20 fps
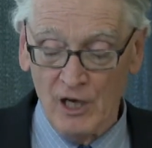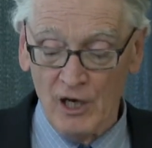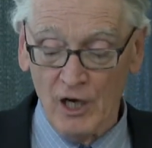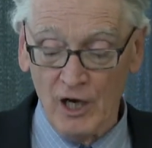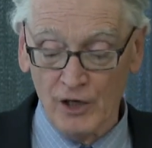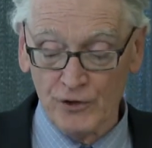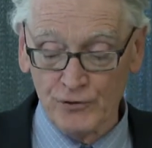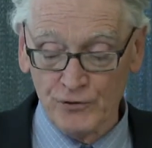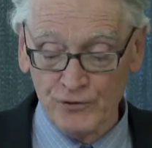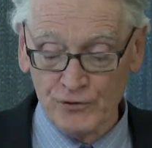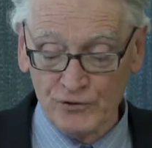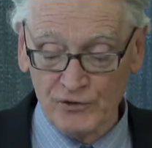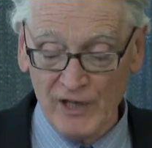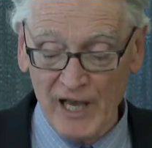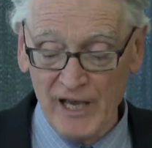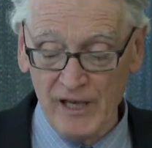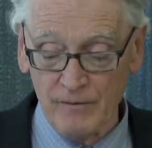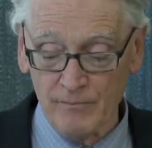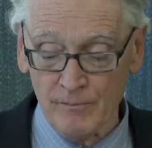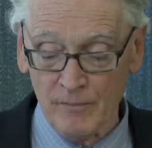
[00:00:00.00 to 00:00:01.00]
a
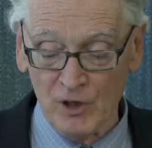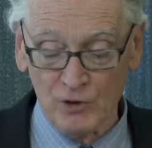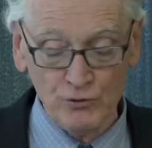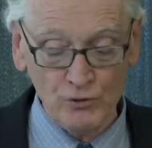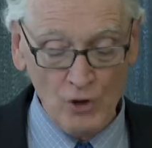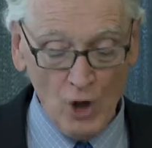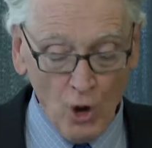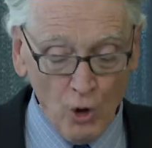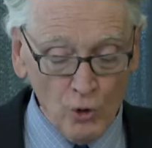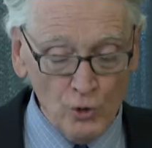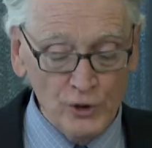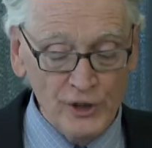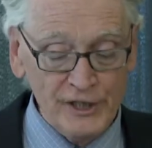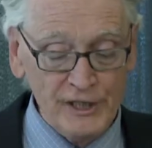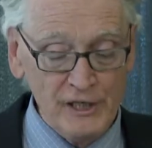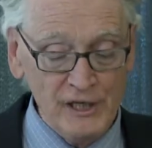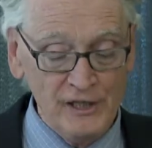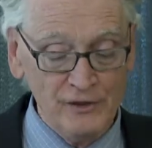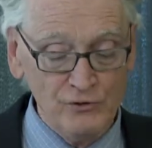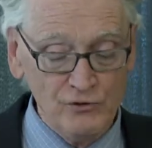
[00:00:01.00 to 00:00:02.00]
state must
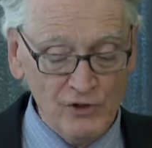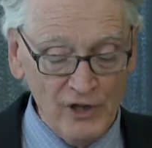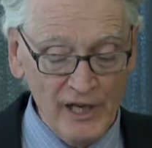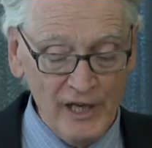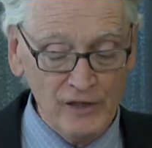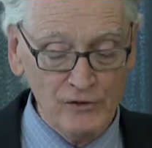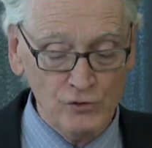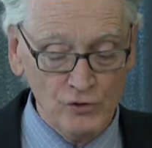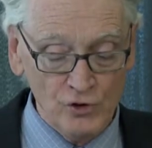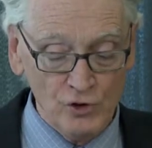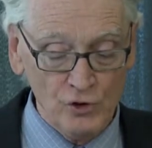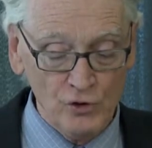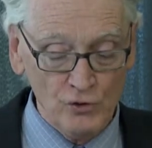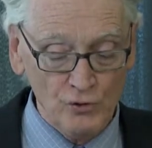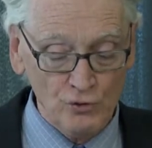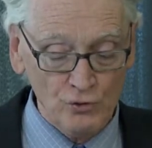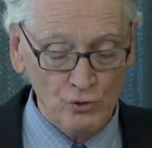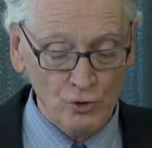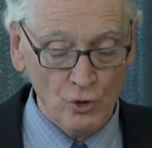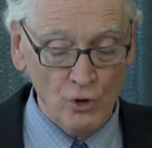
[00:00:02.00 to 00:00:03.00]
only intend to
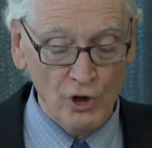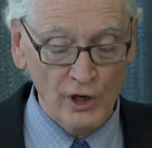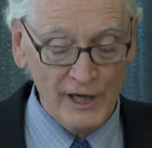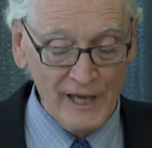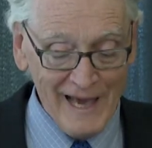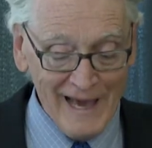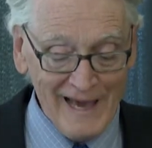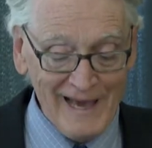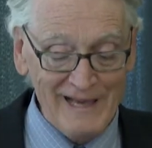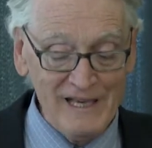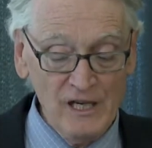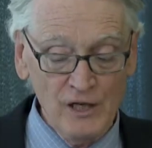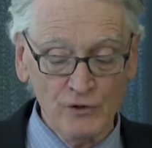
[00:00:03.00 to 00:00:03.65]
destroy a